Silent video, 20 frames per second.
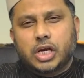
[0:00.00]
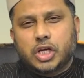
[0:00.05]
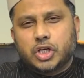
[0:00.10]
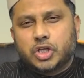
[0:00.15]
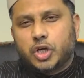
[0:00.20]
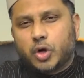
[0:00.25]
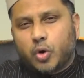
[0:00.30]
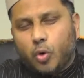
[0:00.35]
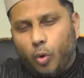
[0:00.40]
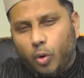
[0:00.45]

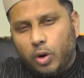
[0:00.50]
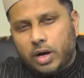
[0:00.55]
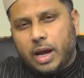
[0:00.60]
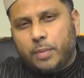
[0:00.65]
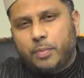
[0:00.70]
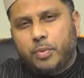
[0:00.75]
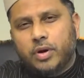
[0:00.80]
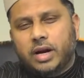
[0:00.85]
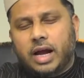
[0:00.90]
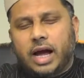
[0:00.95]
She called
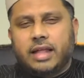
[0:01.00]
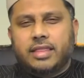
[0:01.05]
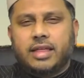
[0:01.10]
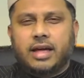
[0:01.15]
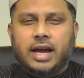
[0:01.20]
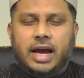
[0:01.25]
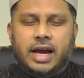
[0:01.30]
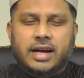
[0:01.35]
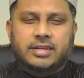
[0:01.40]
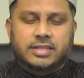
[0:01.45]
upon other
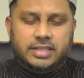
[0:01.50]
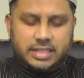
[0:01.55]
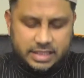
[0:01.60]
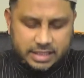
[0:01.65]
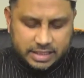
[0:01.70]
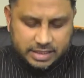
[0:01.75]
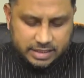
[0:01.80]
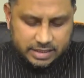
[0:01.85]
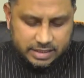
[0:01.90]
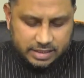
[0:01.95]

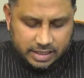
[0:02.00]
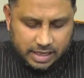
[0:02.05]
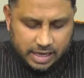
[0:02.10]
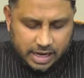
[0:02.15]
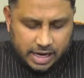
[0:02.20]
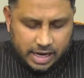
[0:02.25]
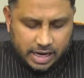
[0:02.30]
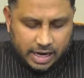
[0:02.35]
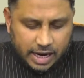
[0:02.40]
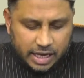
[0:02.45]
ants
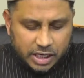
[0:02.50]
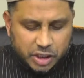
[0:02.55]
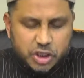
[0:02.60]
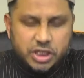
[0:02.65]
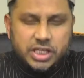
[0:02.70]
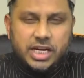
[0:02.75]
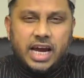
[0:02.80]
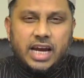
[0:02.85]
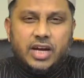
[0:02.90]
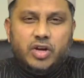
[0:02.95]
and
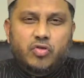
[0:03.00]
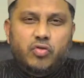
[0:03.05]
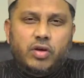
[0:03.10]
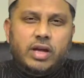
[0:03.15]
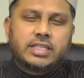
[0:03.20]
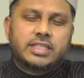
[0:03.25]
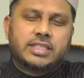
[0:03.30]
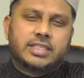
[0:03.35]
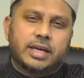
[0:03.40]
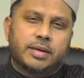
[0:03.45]
she
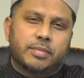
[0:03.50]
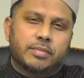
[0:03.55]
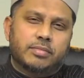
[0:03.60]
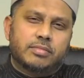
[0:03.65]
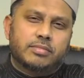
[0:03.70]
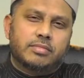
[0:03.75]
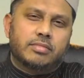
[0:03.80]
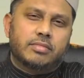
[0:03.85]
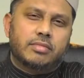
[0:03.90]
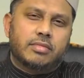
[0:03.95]
addressed
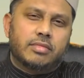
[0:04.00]
them